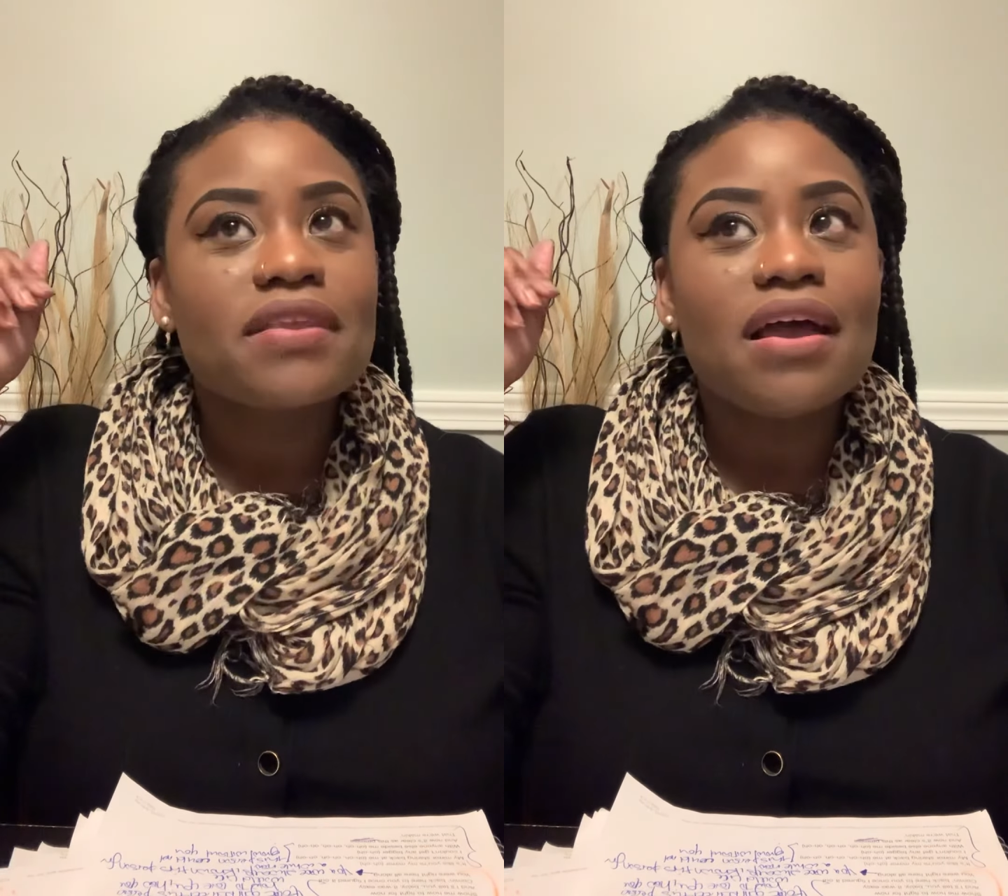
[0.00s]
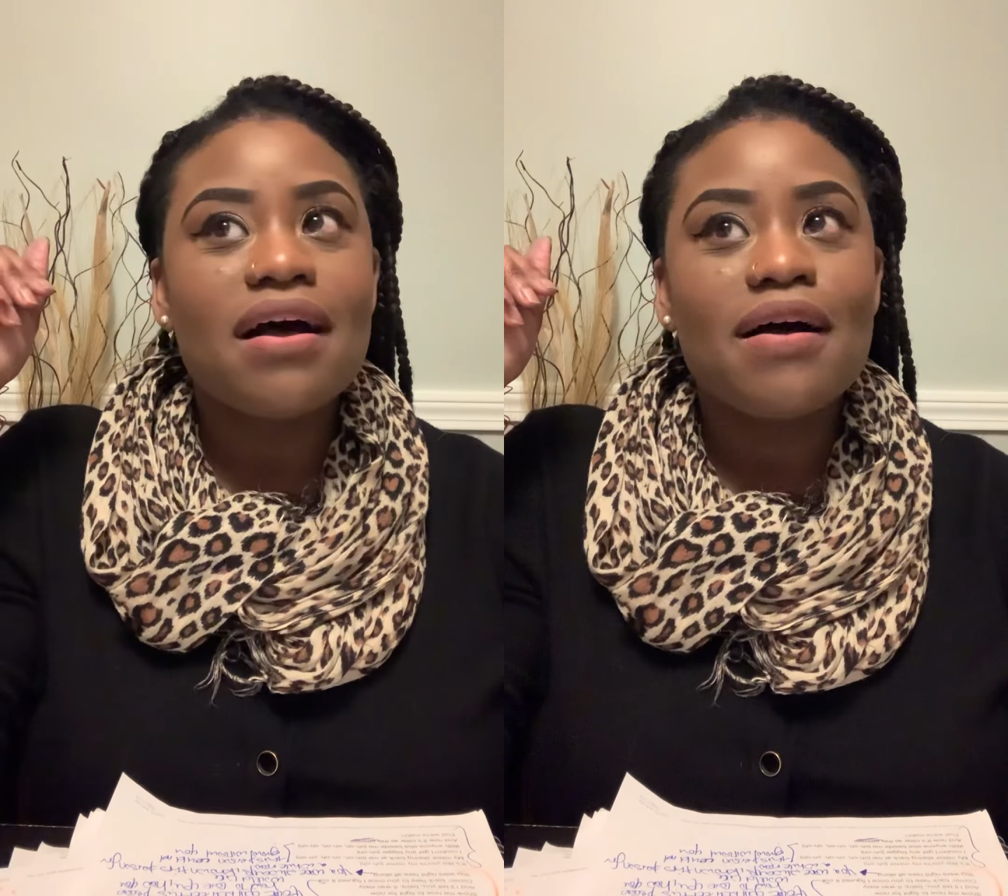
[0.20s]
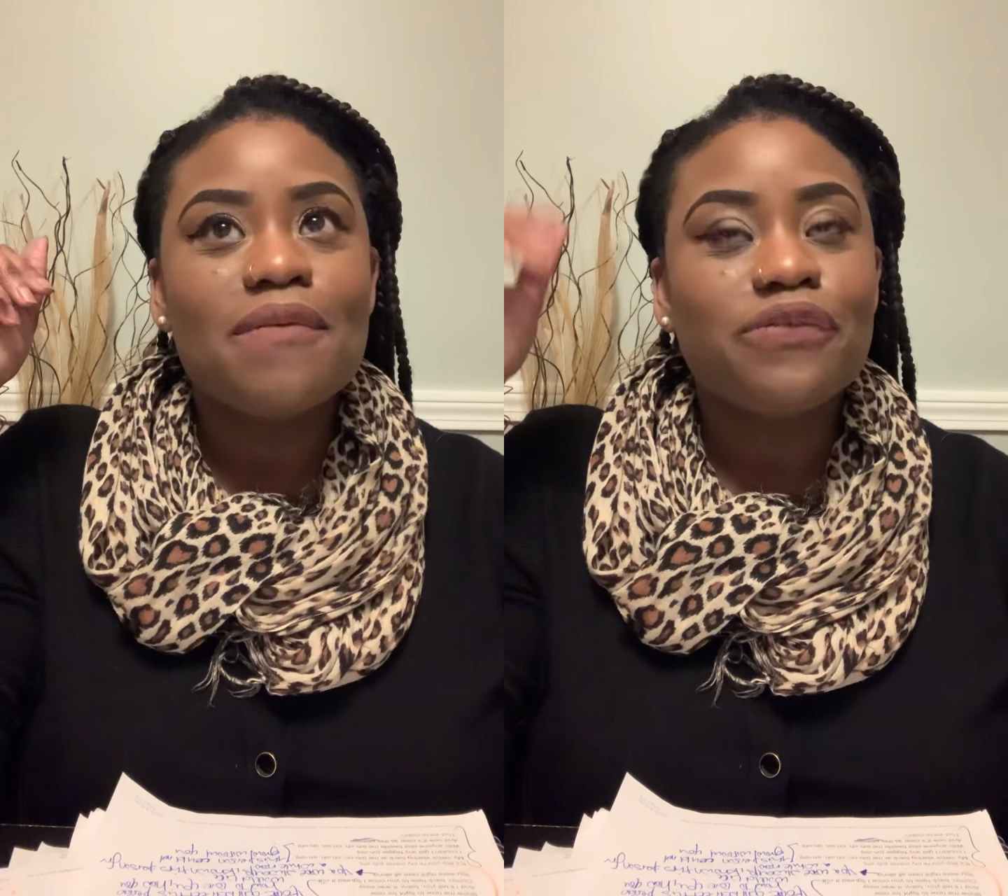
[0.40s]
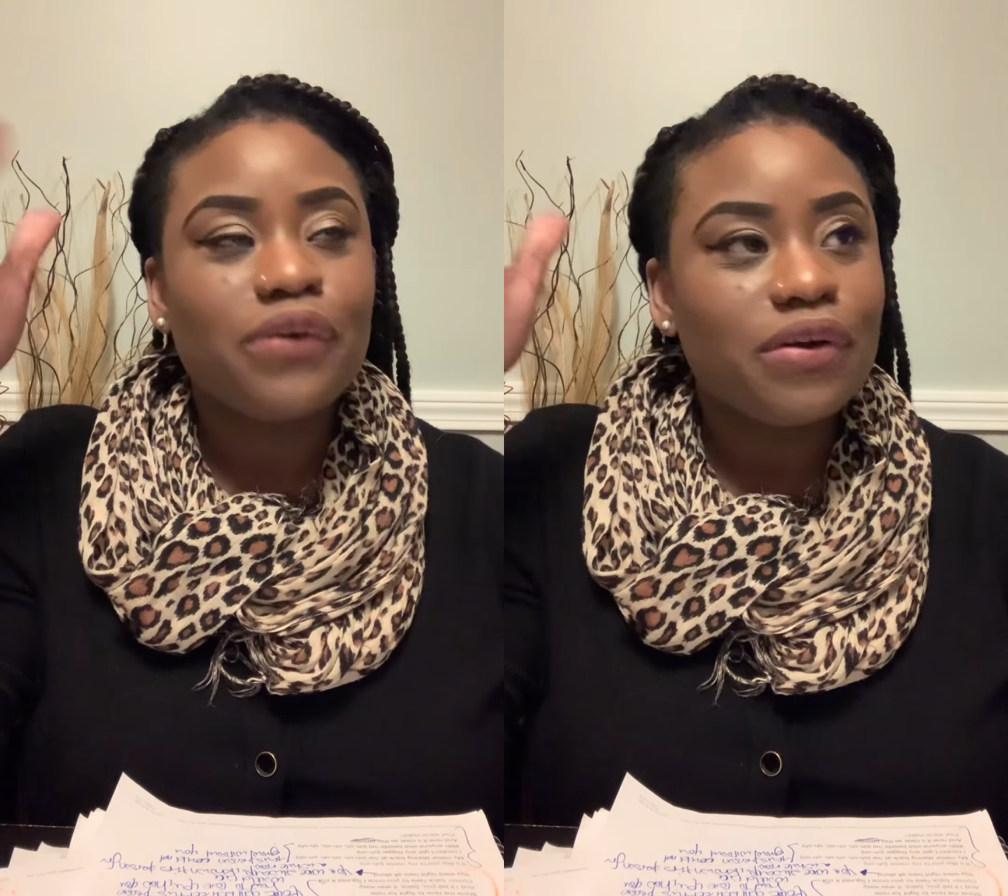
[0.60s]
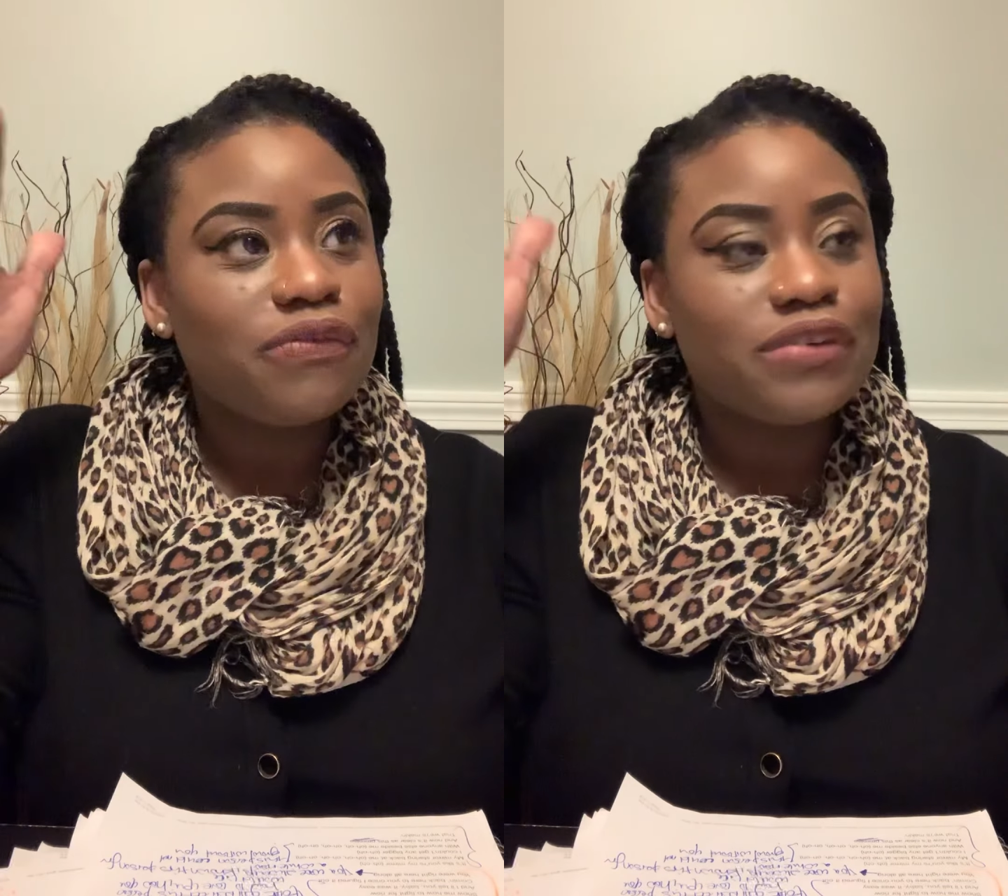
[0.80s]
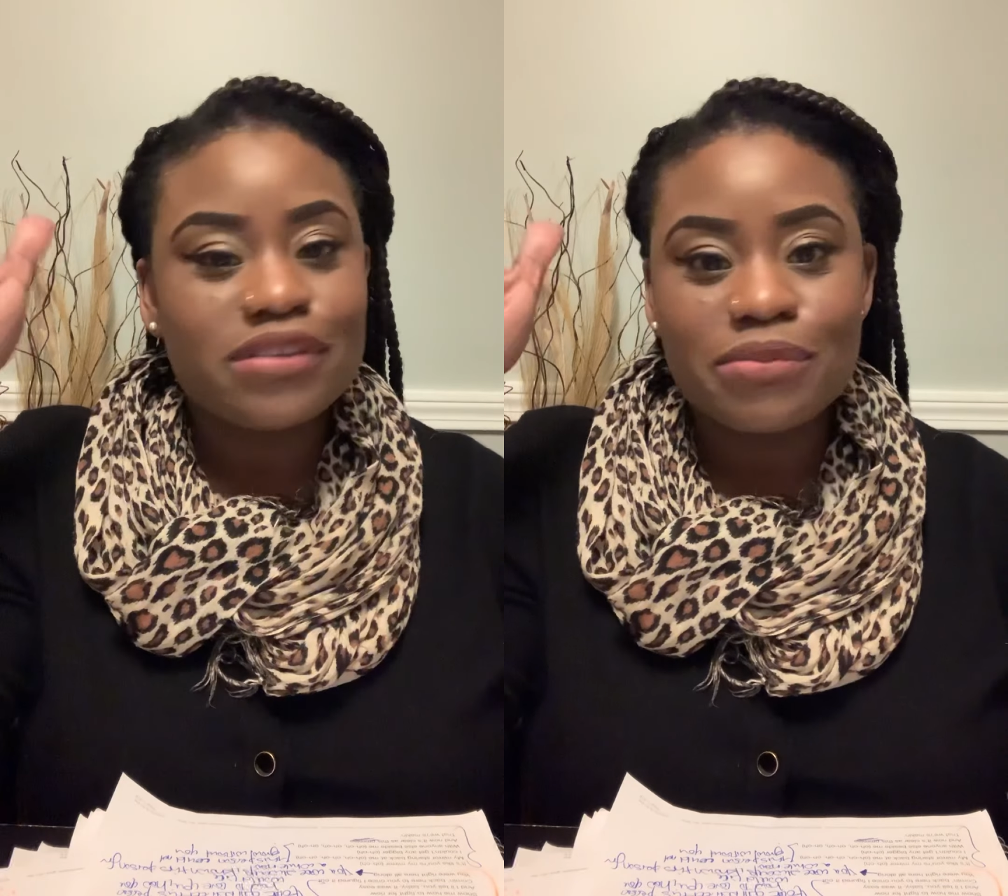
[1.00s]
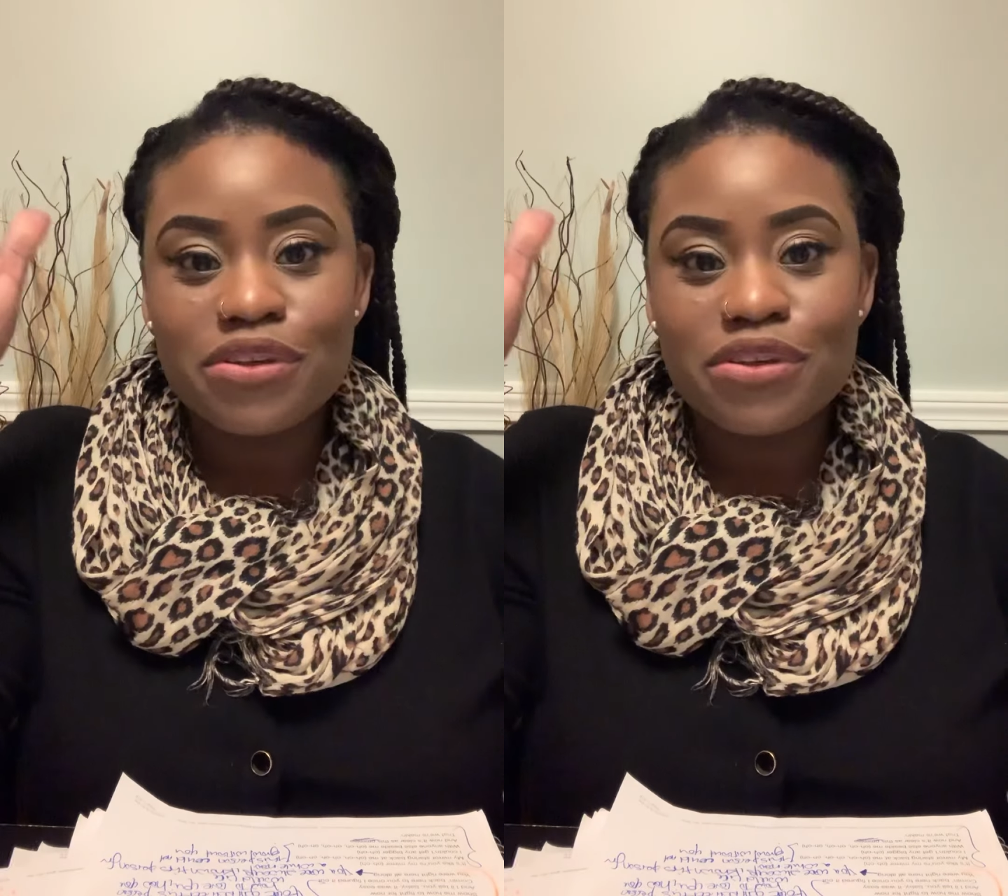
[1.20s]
um, for for some of